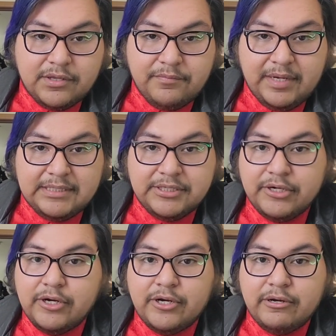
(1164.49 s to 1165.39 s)
they're mean to
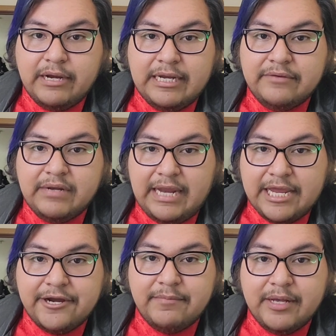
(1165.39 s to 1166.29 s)
her or anyone I
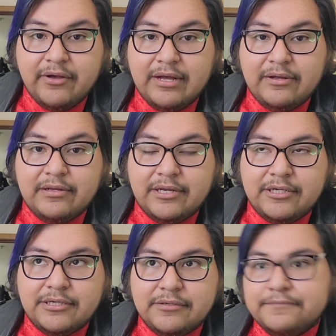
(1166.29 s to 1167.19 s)
care about,
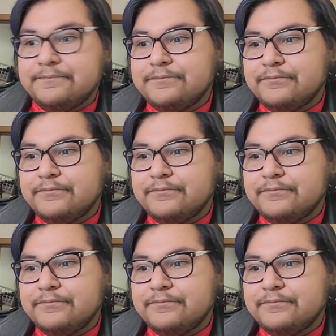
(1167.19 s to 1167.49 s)
you know.